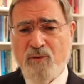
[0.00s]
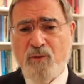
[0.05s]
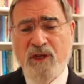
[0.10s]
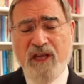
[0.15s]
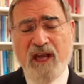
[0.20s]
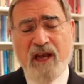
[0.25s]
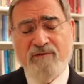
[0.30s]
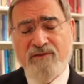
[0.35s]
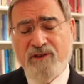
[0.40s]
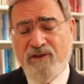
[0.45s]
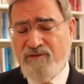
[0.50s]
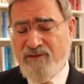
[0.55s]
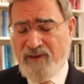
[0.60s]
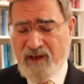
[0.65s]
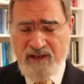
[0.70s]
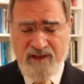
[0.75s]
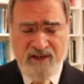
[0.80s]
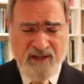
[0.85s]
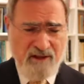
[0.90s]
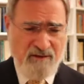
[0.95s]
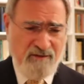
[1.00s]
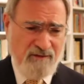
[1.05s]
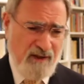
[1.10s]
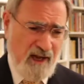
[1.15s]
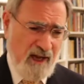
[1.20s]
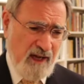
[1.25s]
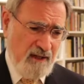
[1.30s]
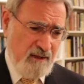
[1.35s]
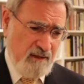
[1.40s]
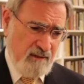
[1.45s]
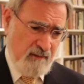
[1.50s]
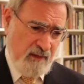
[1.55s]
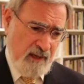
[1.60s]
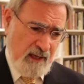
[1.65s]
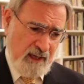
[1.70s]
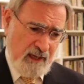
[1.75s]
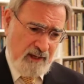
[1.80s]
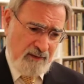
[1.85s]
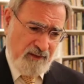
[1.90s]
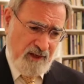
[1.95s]
we have to face the fact
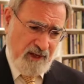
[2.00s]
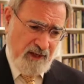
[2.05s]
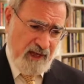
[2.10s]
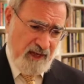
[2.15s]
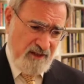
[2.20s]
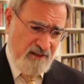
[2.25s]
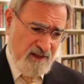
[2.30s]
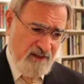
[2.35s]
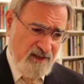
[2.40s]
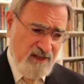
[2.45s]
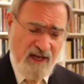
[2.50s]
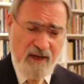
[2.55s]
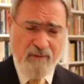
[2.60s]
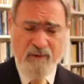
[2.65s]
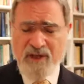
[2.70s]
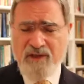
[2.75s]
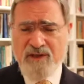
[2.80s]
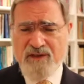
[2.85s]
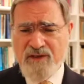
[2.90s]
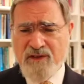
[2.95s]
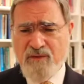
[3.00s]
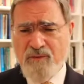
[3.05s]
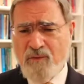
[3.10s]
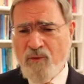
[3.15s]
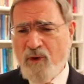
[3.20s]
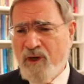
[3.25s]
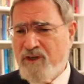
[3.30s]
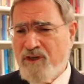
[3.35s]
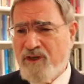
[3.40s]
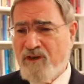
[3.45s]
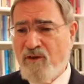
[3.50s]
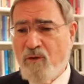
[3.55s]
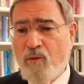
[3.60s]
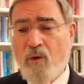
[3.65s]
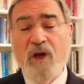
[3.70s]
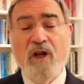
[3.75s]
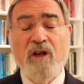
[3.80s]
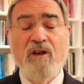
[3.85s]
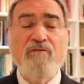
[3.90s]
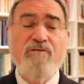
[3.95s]
that anti-Semitism, which the
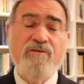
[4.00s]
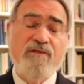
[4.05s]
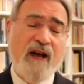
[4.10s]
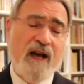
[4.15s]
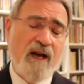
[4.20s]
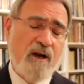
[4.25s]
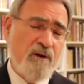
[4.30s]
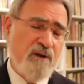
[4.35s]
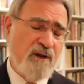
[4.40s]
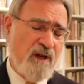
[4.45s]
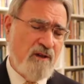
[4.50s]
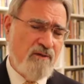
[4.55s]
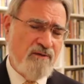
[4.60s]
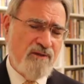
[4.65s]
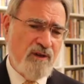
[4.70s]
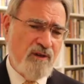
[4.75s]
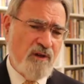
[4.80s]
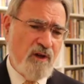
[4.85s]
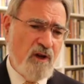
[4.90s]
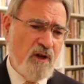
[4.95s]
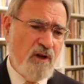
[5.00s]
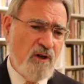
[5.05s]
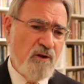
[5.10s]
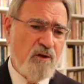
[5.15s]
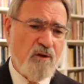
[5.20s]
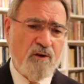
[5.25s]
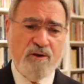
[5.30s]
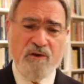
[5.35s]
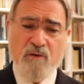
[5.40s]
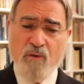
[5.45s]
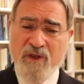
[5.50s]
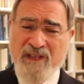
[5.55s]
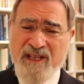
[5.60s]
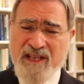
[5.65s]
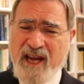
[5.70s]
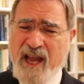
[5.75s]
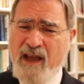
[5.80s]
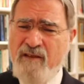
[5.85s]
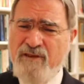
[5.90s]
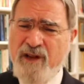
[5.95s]
world vowed after the Holocaust would
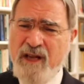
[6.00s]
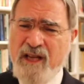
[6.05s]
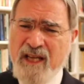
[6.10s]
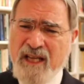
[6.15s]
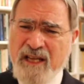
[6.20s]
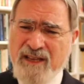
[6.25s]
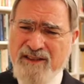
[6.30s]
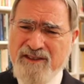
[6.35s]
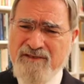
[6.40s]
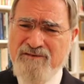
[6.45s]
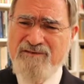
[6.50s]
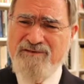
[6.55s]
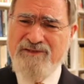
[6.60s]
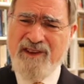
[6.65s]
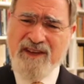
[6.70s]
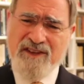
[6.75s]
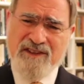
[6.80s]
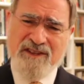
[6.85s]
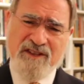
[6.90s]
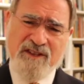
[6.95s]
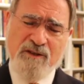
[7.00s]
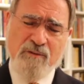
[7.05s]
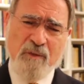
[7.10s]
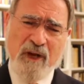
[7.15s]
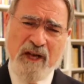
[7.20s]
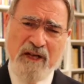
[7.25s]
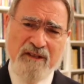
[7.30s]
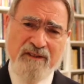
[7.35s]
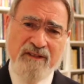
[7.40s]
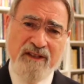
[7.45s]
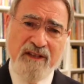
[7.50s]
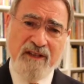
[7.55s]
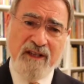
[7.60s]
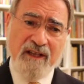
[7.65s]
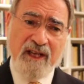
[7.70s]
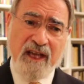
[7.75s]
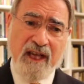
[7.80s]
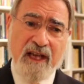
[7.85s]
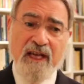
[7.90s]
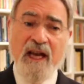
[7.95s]
never deface humanity
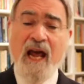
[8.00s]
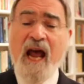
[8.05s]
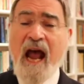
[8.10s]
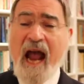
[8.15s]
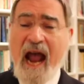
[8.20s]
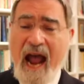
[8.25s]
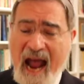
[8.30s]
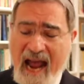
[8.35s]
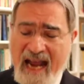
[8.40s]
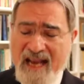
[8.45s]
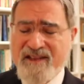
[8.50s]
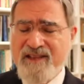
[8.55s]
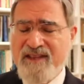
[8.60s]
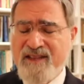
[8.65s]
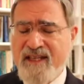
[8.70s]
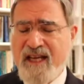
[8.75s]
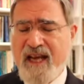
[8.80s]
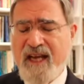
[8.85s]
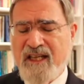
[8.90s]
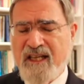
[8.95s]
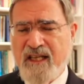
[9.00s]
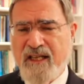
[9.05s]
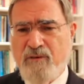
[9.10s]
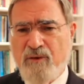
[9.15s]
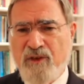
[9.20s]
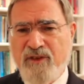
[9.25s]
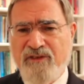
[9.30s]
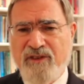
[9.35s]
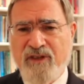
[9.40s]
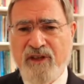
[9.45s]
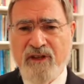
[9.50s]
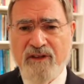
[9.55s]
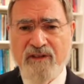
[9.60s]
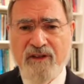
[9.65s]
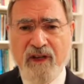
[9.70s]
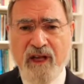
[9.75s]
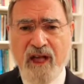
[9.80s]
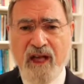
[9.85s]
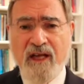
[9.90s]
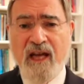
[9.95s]
again, has sadly returned
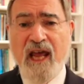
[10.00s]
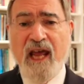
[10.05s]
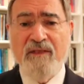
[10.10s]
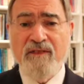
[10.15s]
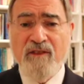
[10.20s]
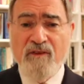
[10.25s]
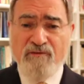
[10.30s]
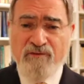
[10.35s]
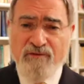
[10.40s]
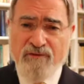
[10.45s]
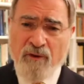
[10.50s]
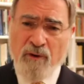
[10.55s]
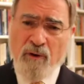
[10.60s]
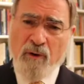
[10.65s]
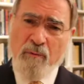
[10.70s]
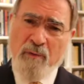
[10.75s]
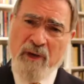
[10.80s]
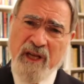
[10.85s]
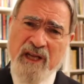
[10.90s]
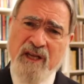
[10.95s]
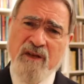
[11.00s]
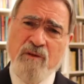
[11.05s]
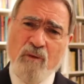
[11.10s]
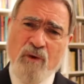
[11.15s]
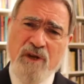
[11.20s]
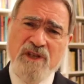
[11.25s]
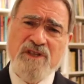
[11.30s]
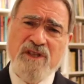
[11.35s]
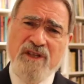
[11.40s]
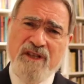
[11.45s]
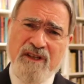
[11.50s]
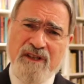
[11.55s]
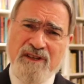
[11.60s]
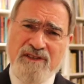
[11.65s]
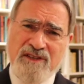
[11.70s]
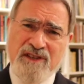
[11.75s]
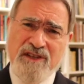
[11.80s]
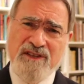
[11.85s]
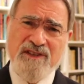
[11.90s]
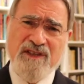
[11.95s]
again. And the form in which it
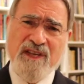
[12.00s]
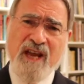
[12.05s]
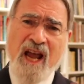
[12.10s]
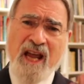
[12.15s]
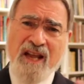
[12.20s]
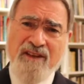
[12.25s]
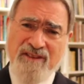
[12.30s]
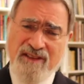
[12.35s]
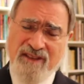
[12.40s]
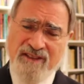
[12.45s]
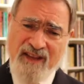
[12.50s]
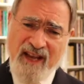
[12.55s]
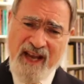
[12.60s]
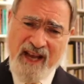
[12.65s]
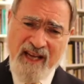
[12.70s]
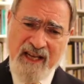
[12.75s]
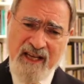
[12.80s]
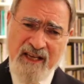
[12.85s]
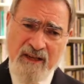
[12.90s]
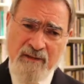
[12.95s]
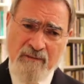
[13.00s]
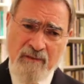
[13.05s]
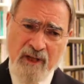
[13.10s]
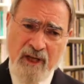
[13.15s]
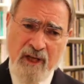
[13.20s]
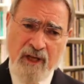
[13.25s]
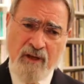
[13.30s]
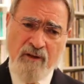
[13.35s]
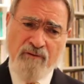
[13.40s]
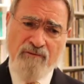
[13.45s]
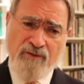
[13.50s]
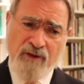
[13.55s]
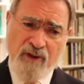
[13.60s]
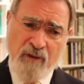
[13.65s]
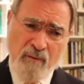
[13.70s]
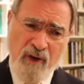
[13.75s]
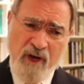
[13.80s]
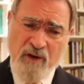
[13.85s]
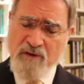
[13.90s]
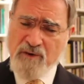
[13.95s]
exists today, for the
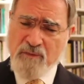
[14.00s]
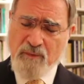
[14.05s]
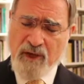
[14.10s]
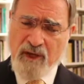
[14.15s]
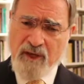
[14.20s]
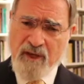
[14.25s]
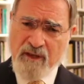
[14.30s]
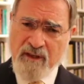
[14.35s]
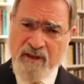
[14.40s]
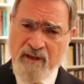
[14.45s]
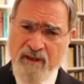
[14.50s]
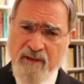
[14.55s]
most part,